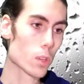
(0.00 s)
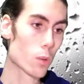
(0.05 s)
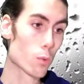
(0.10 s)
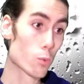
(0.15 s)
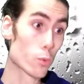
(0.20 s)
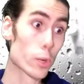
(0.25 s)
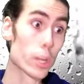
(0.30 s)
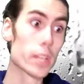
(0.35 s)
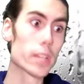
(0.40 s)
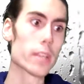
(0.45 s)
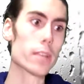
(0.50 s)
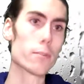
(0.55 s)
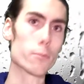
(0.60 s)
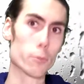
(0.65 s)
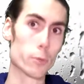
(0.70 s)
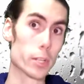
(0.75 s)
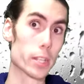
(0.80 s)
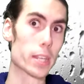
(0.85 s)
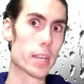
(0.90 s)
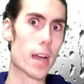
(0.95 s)
really,
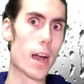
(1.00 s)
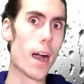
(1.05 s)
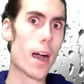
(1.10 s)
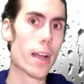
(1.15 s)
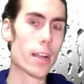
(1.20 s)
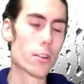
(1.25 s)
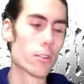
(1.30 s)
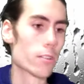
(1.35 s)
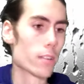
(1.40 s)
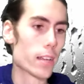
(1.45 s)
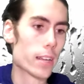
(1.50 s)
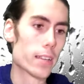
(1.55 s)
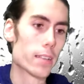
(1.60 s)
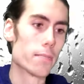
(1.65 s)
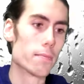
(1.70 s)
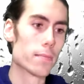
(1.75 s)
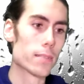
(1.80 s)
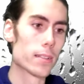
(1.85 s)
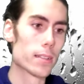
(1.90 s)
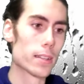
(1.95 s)
really high grade,
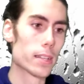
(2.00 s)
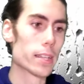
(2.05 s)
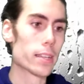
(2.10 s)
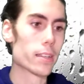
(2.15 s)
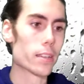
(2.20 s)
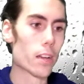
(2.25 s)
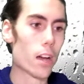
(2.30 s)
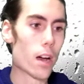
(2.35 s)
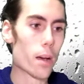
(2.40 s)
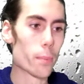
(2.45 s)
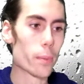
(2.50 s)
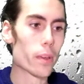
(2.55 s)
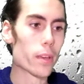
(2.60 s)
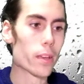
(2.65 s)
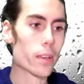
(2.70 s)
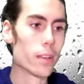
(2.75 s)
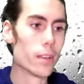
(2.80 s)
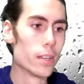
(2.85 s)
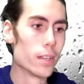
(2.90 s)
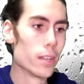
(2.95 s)
clean
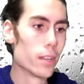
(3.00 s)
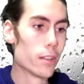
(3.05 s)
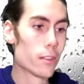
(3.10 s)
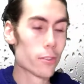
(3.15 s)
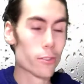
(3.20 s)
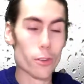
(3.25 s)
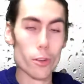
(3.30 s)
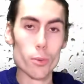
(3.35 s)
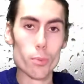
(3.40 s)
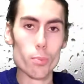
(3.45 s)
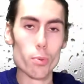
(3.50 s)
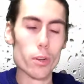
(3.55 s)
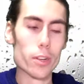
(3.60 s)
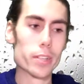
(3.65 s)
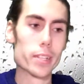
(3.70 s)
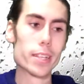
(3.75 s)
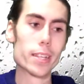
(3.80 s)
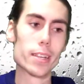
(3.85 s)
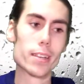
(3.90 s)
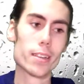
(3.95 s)
copy. 3rd
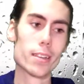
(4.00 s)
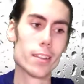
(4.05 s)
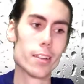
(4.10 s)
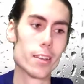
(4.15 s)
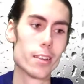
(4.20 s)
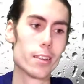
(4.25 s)
printing.